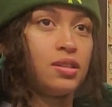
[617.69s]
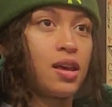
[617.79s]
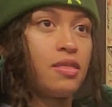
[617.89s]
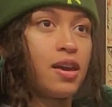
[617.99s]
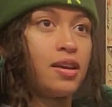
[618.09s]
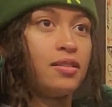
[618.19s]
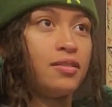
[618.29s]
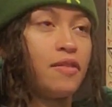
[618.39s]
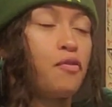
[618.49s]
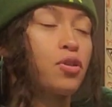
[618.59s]
And
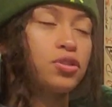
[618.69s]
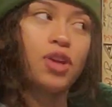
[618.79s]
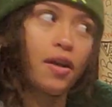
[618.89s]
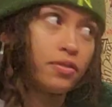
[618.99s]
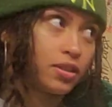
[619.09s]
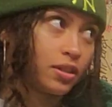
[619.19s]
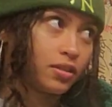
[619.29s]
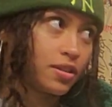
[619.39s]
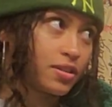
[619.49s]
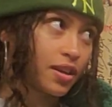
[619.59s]
then of course
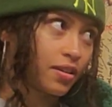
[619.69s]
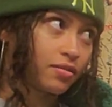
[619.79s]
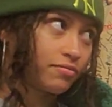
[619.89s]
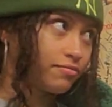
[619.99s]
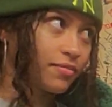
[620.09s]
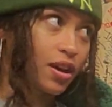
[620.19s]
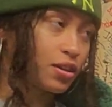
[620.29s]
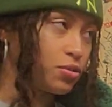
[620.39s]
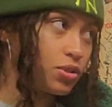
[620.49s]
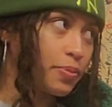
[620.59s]
traveling is like a
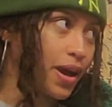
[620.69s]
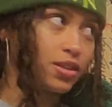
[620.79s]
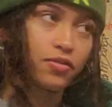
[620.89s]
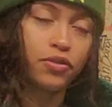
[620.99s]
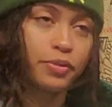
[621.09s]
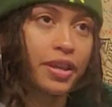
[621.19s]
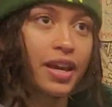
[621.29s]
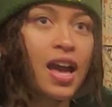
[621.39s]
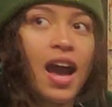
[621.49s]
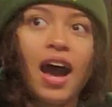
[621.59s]
huge passion for me.
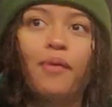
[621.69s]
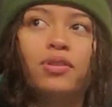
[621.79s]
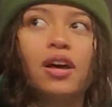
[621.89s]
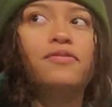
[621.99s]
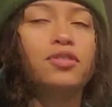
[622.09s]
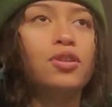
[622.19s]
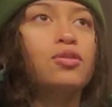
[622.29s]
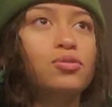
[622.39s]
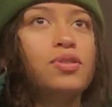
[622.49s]
Like I would love to go to